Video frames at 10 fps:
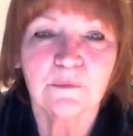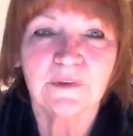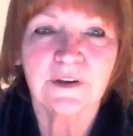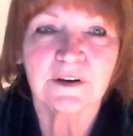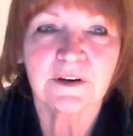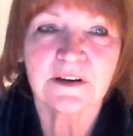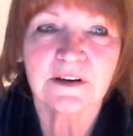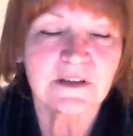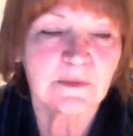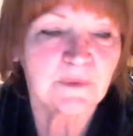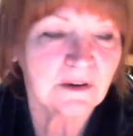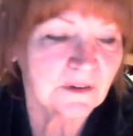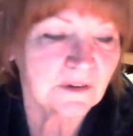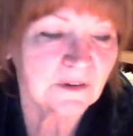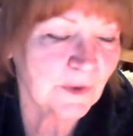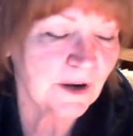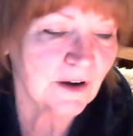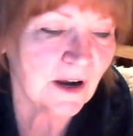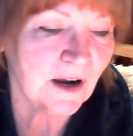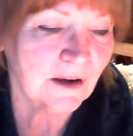Here's something really
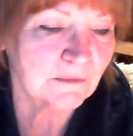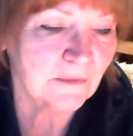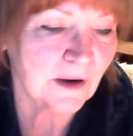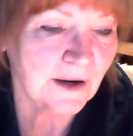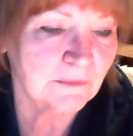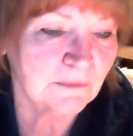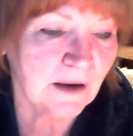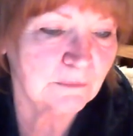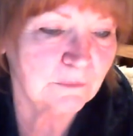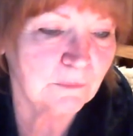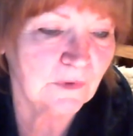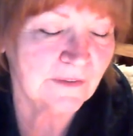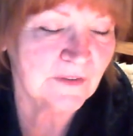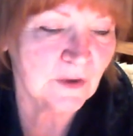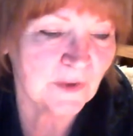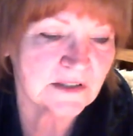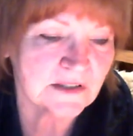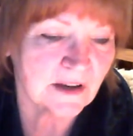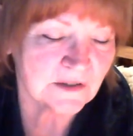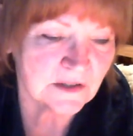weird. I lived in
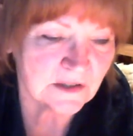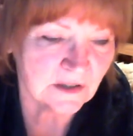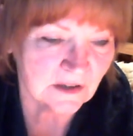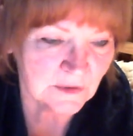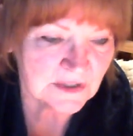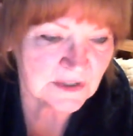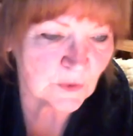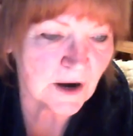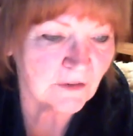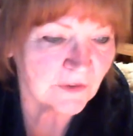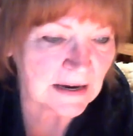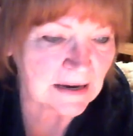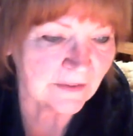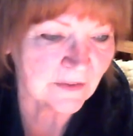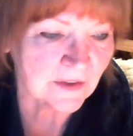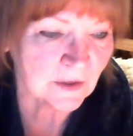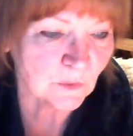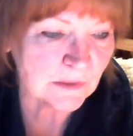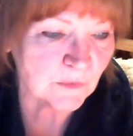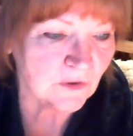West Texas till I was 12, and then
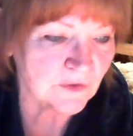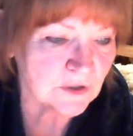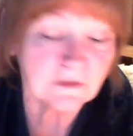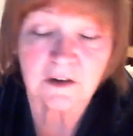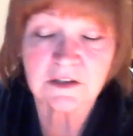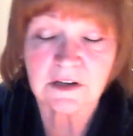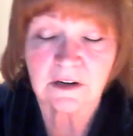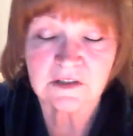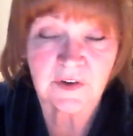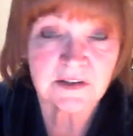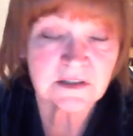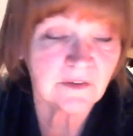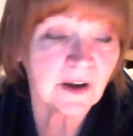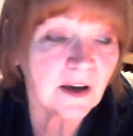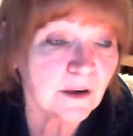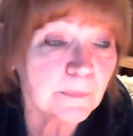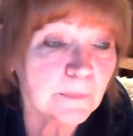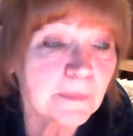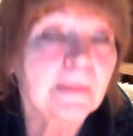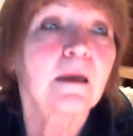we moved to Las Vegas, Nevada.
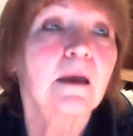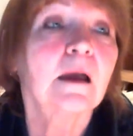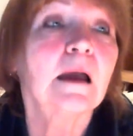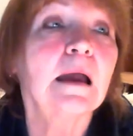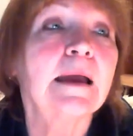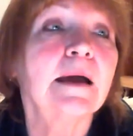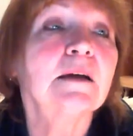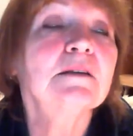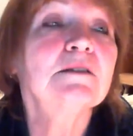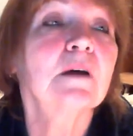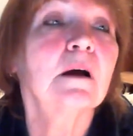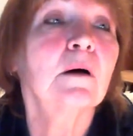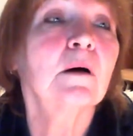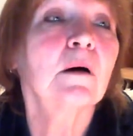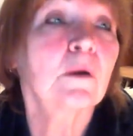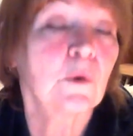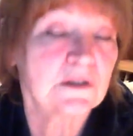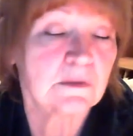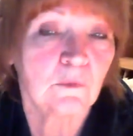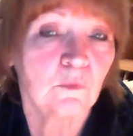And of
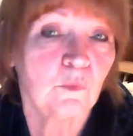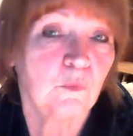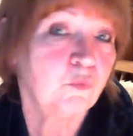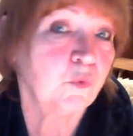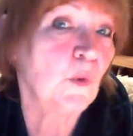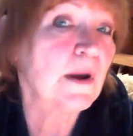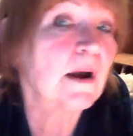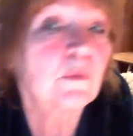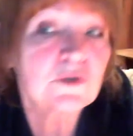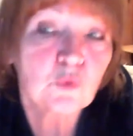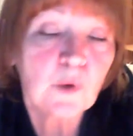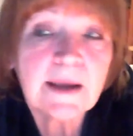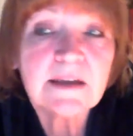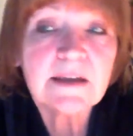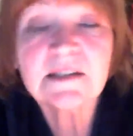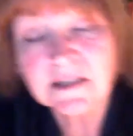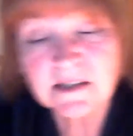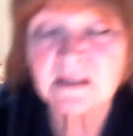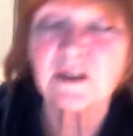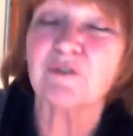course, the way I was raised, this
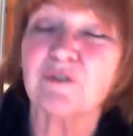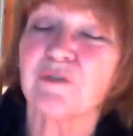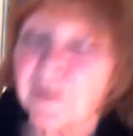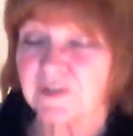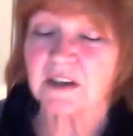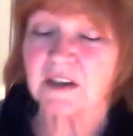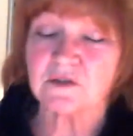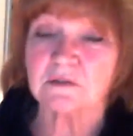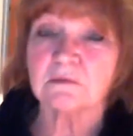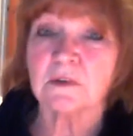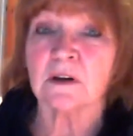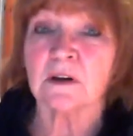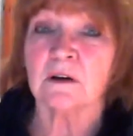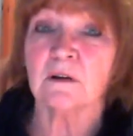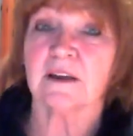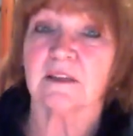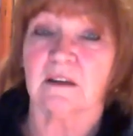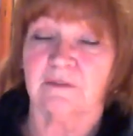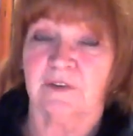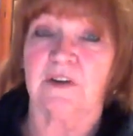is in the 50s, like
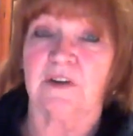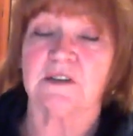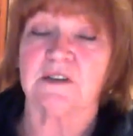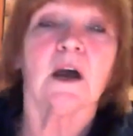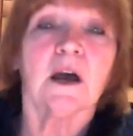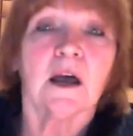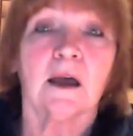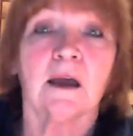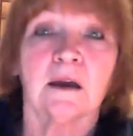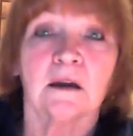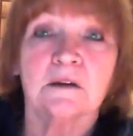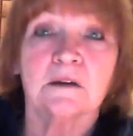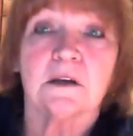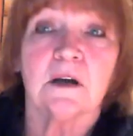the 50s, and